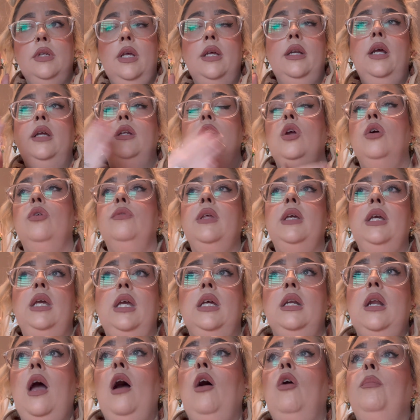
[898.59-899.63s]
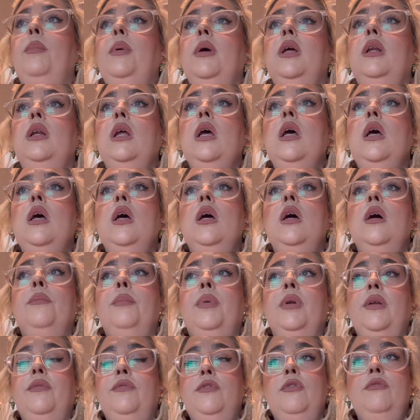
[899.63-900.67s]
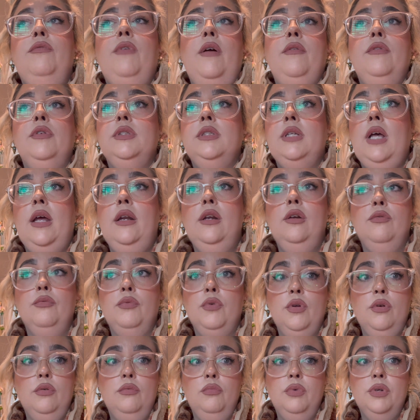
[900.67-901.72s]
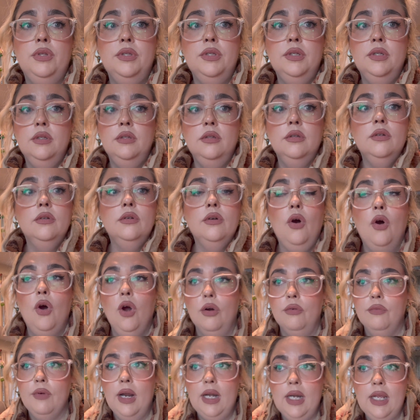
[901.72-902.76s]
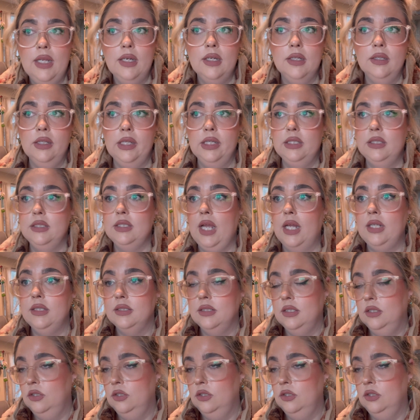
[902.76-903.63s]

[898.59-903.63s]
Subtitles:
And I know they can't help it, but if you've ever sat in a room with already in a tense